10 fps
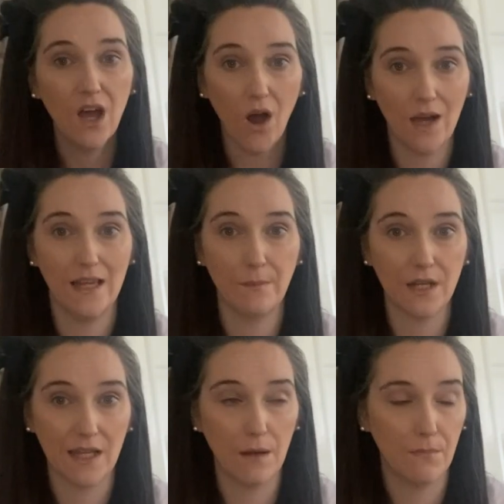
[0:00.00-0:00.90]
I am going
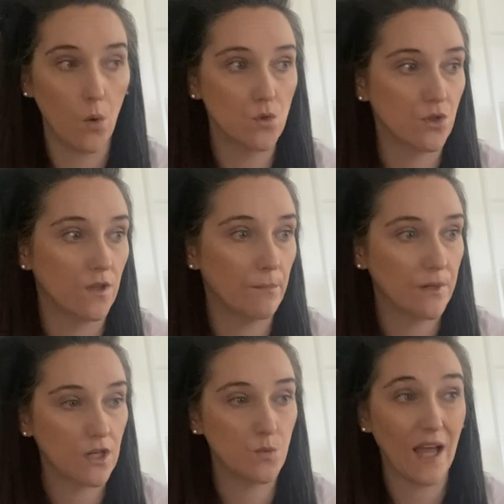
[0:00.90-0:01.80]
to get mould on them,
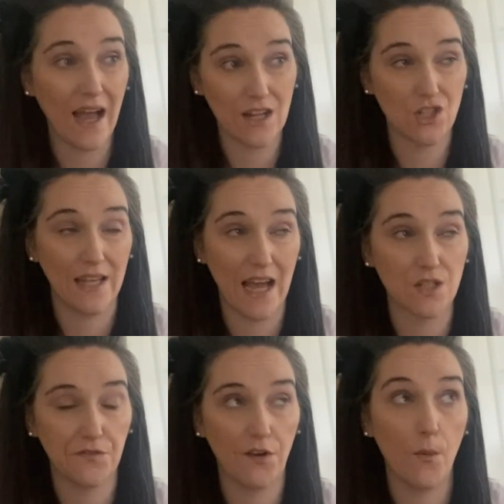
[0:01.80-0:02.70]
because we actually had to
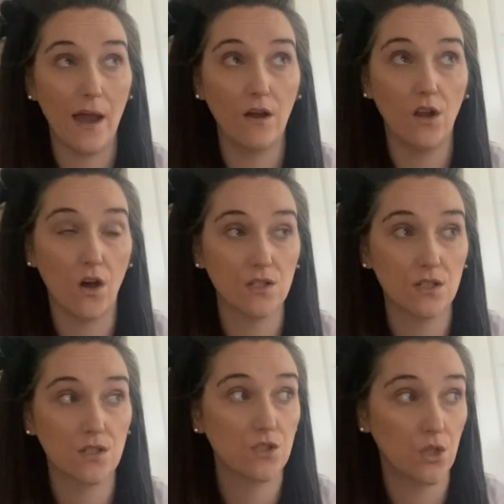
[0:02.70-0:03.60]
throw away our
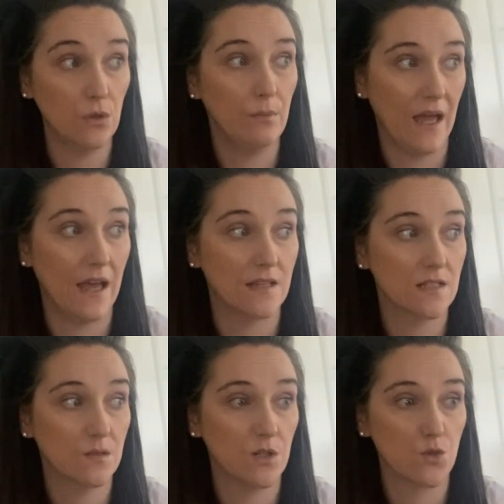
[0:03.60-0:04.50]
last 2
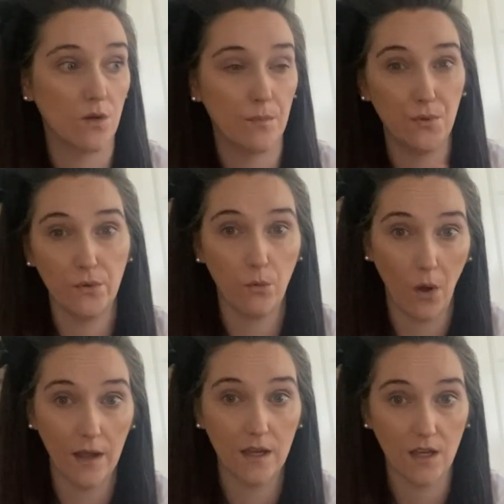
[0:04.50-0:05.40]
pairs, which were pure
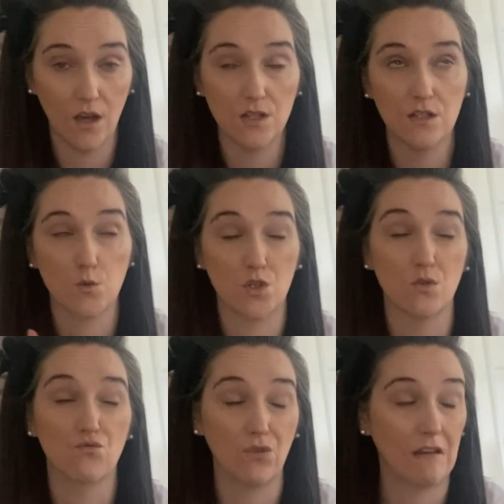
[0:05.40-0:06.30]
white curtains, which I
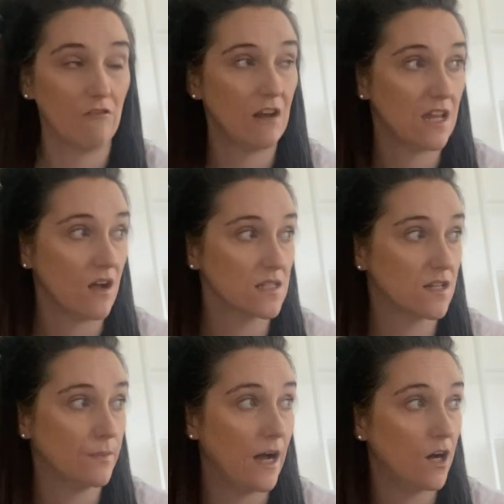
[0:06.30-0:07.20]
was really gutted
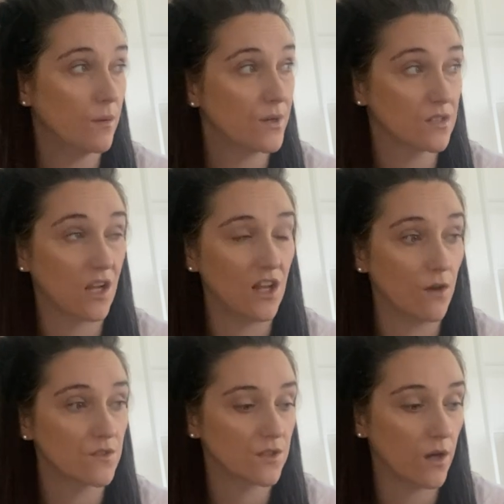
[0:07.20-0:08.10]
about because I
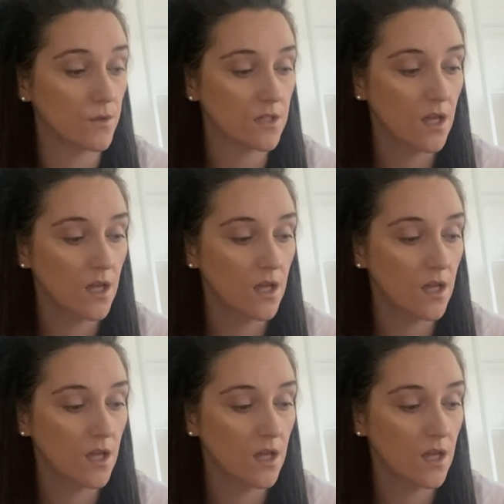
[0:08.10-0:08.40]
loved those.